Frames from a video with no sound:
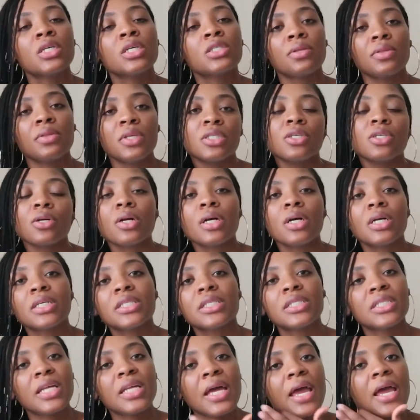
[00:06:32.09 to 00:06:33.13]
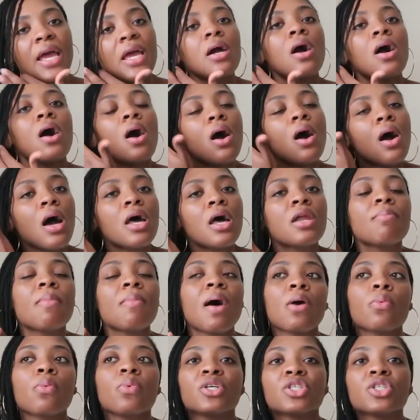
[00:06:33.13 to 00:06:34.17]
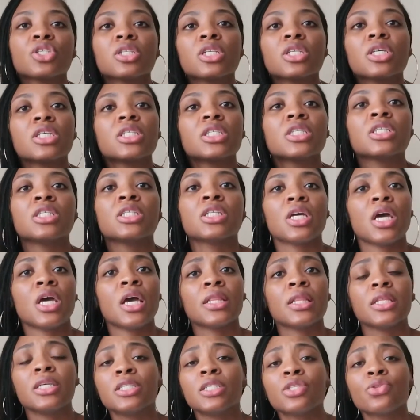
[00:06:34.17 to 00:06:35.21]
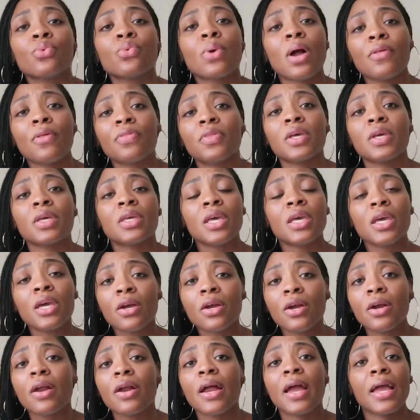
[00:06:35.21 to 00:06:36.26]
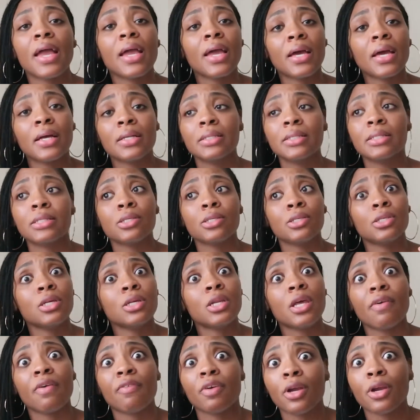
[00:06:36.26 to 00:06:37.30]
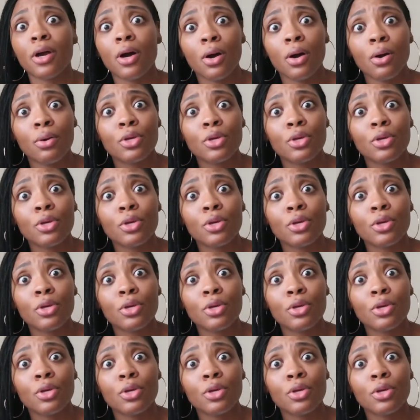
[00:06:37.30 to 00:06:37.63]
So these are gonna stay on my wish list at least throughout the year and you never know,